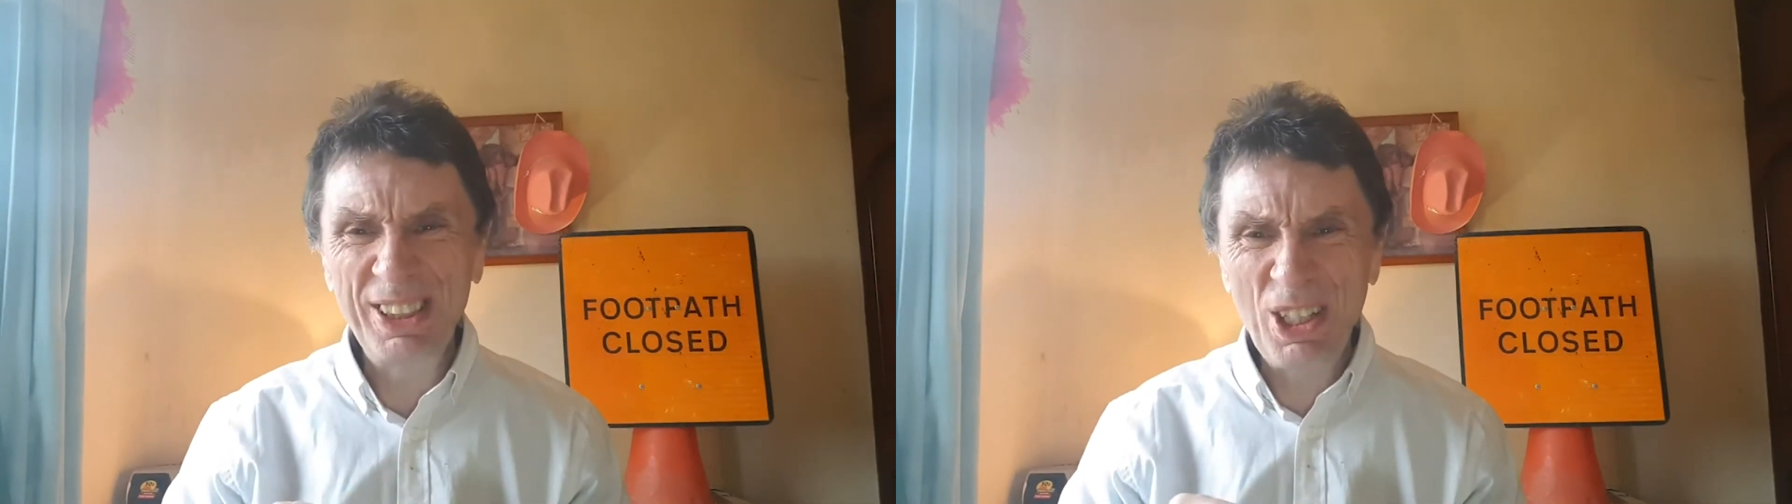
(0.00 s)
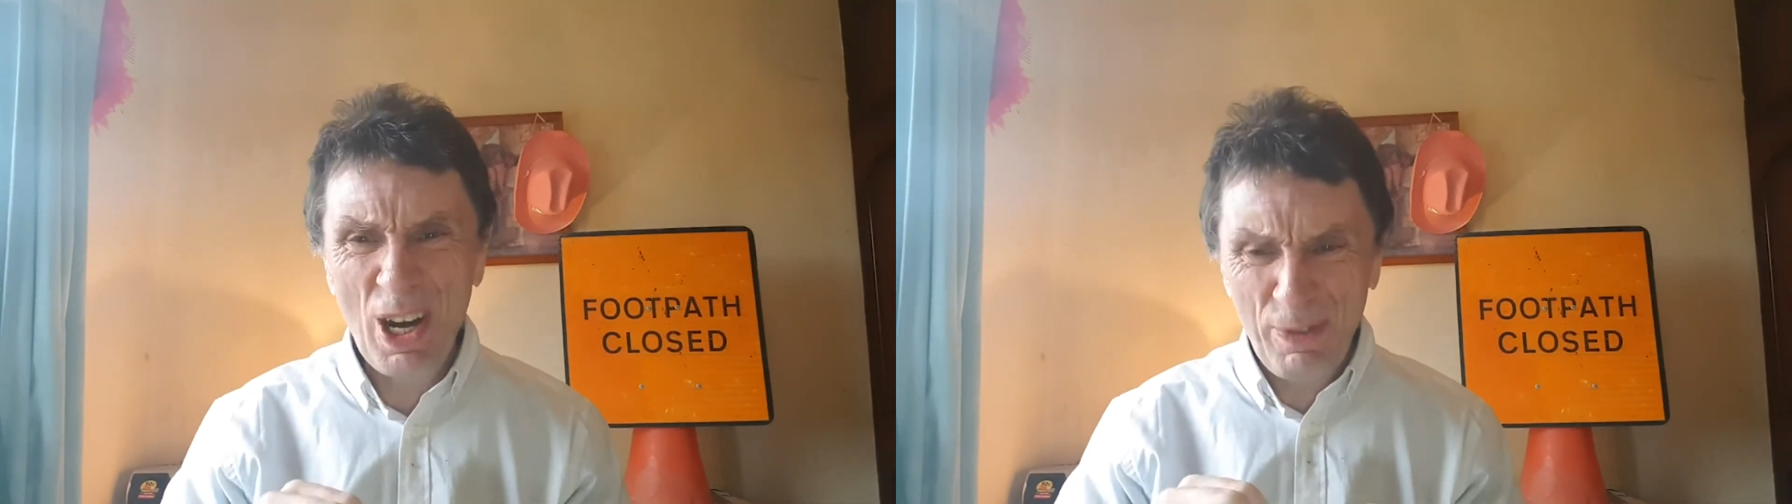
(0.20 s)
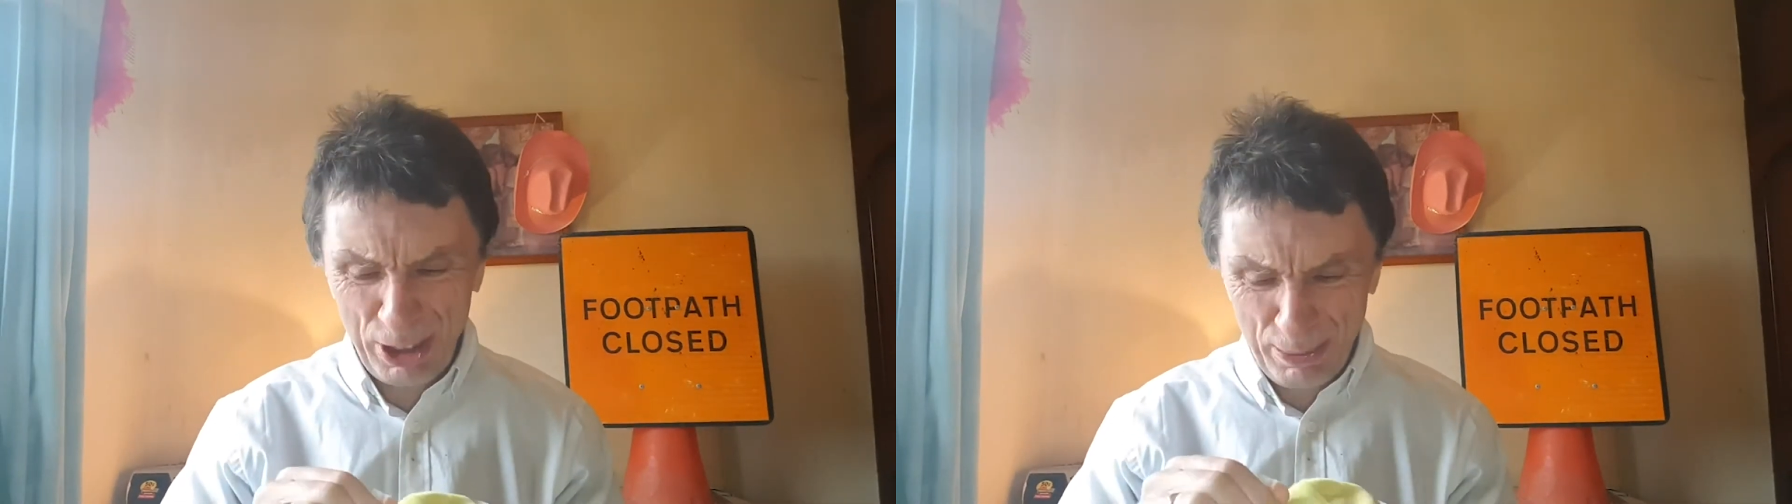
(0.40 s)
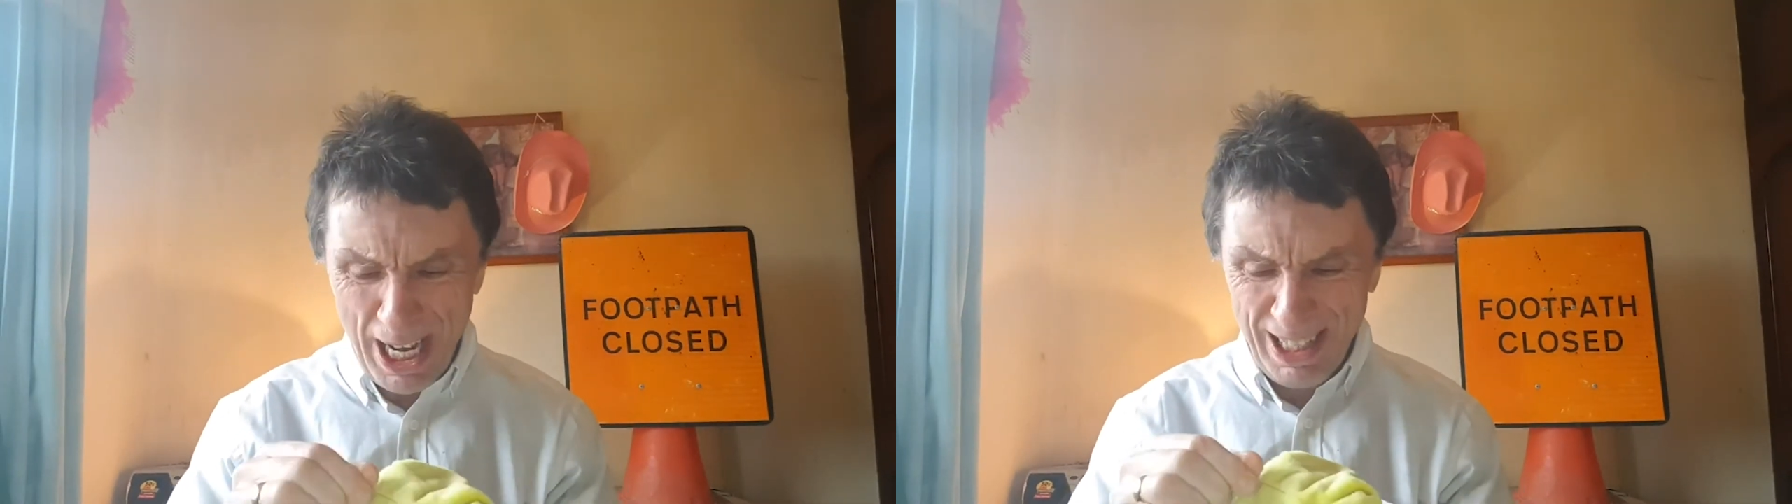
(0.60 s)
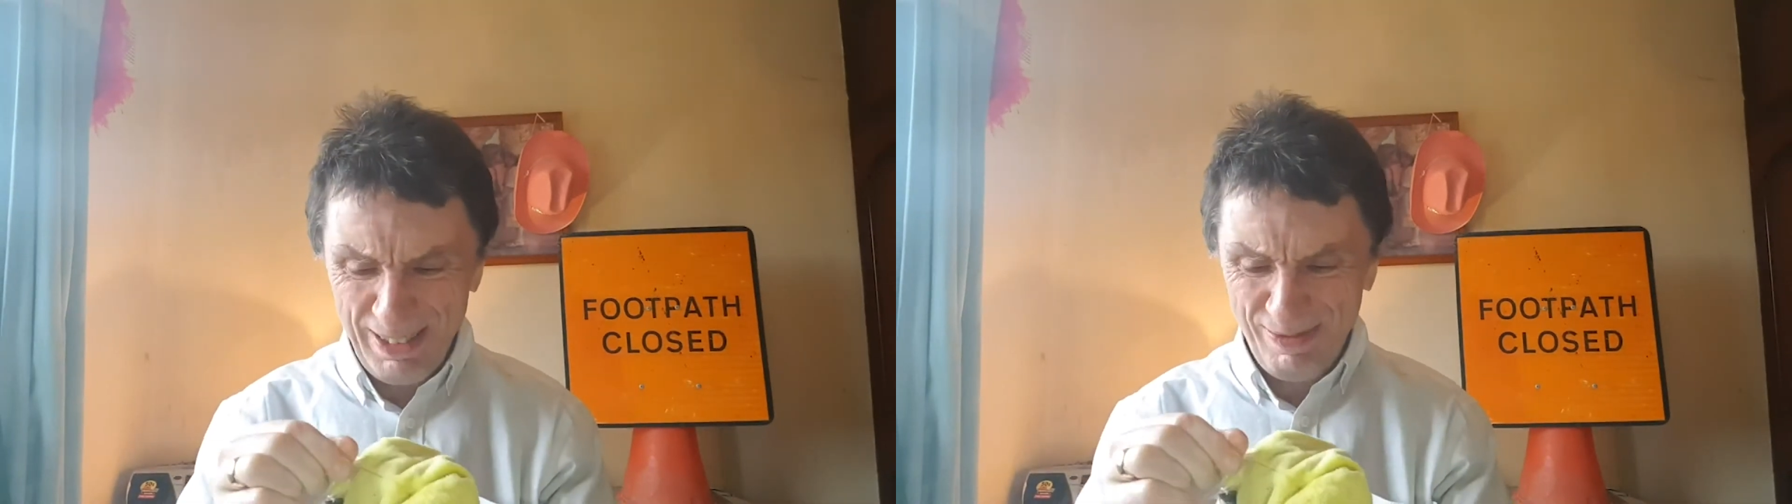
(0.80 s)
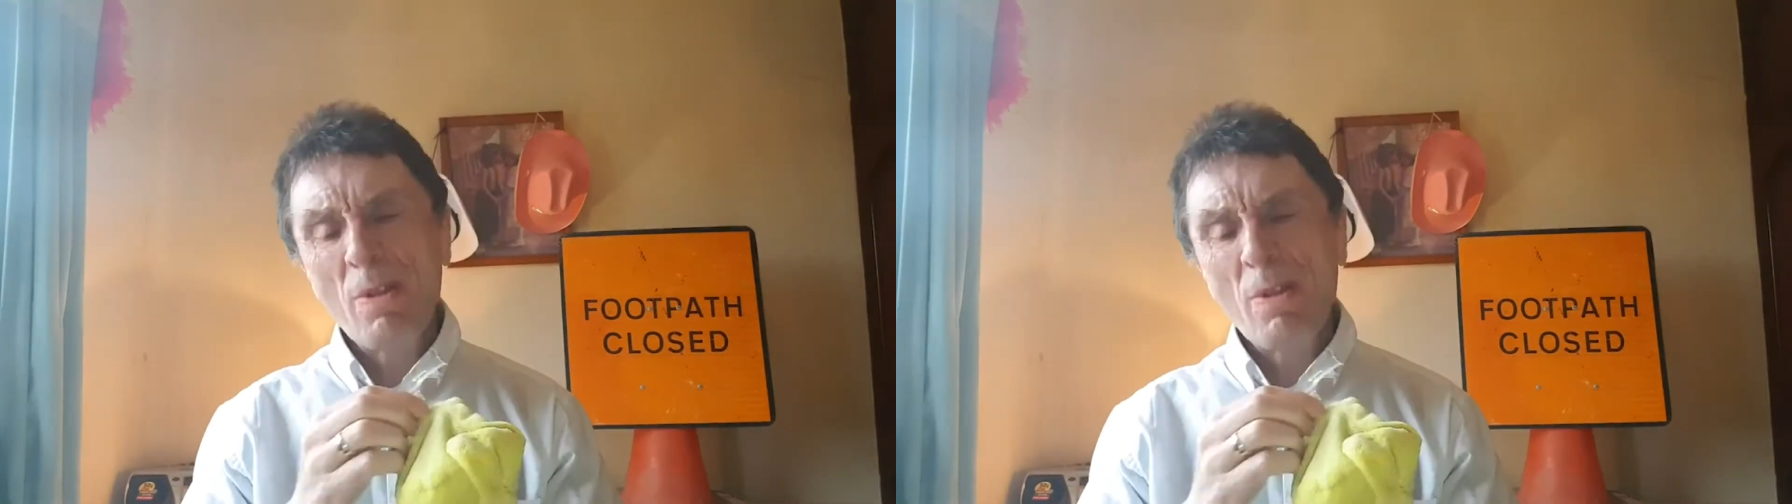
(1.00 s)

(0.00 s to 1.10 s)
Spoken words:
an awful smell.